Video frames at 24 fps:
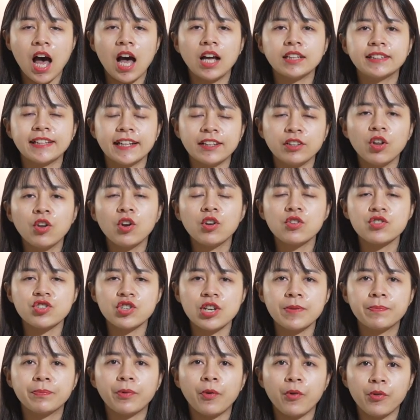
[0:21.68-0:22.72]

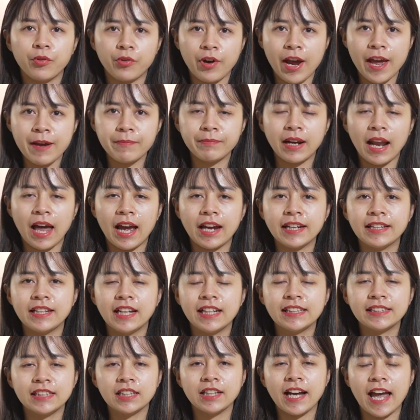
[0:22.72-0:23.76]
technology program like
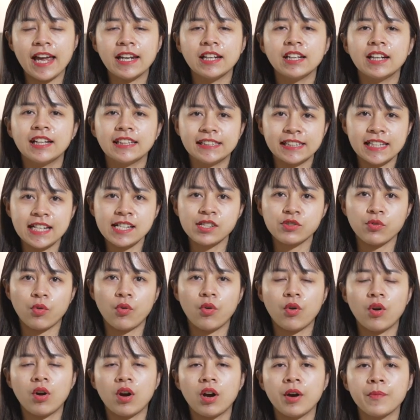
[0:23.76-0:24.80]
data analytics
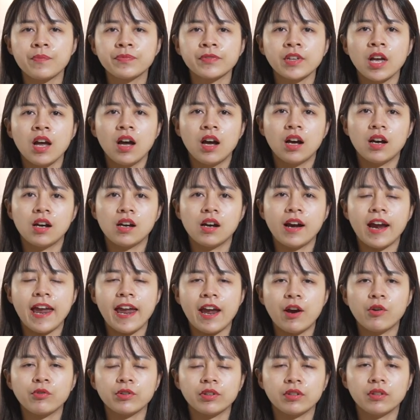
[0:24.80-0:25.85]
or
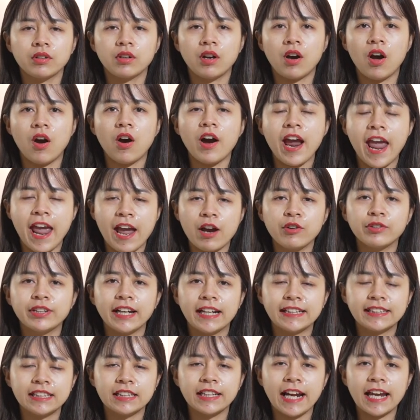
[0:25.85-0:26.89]
health
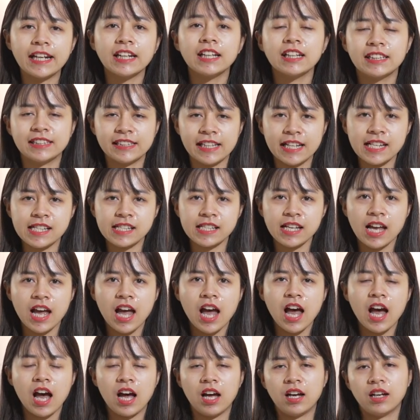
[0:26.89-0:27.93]
data analytics,
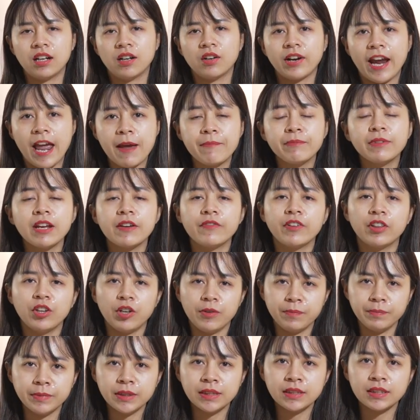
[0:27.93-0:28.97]
game
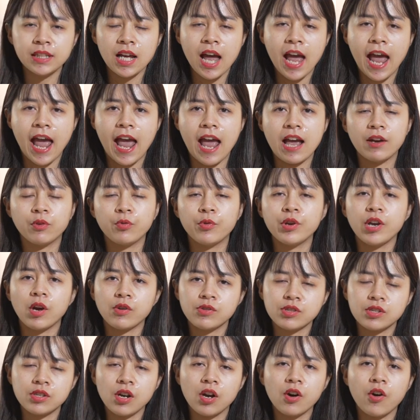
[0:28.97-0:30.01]
development. We
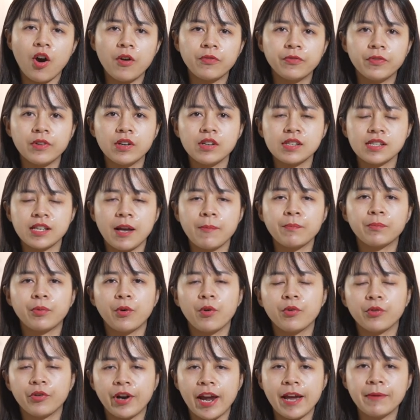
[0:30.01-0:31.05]
also offer some
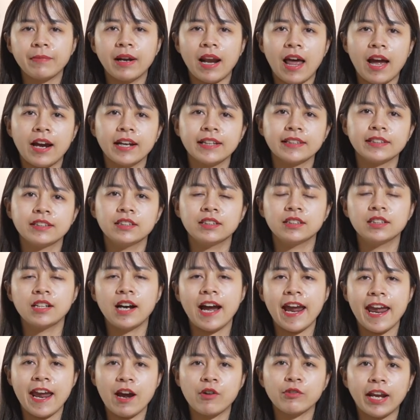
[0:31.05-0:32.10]
program like
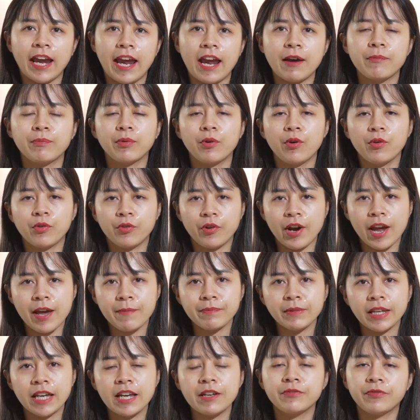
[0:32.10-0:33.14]
the healthcare
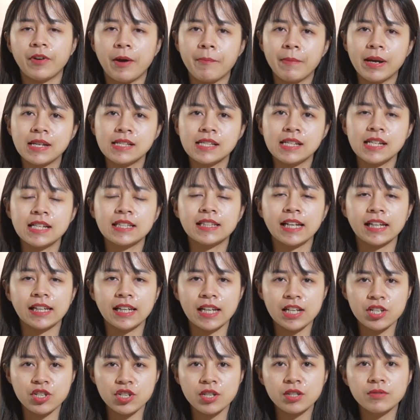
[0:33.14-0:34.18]
program in pharmacy
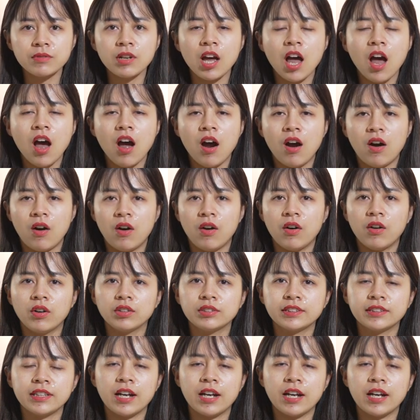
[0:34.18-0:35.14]
technician or